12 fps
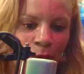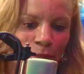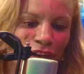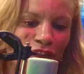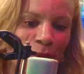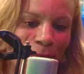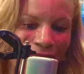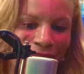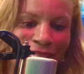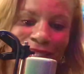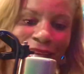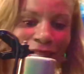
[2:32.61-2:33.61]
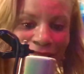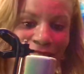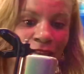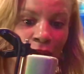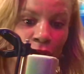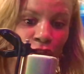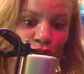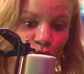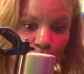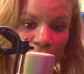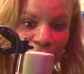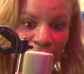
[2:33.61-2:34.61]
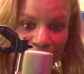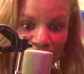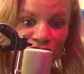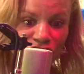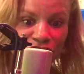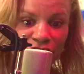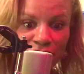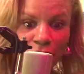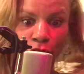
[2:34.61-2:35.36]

but if a man is at least 3 inches